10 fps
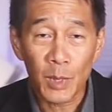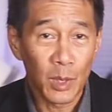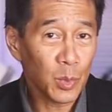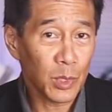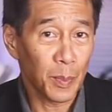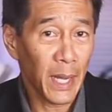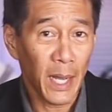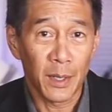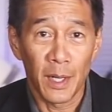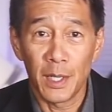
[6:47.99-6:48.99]
This was
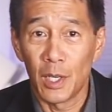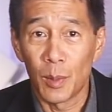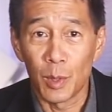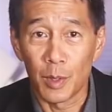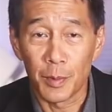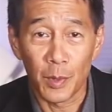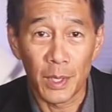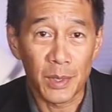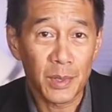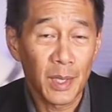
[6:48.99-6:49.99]
bad on any number of
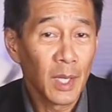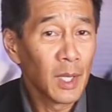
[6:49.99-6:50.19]
fronts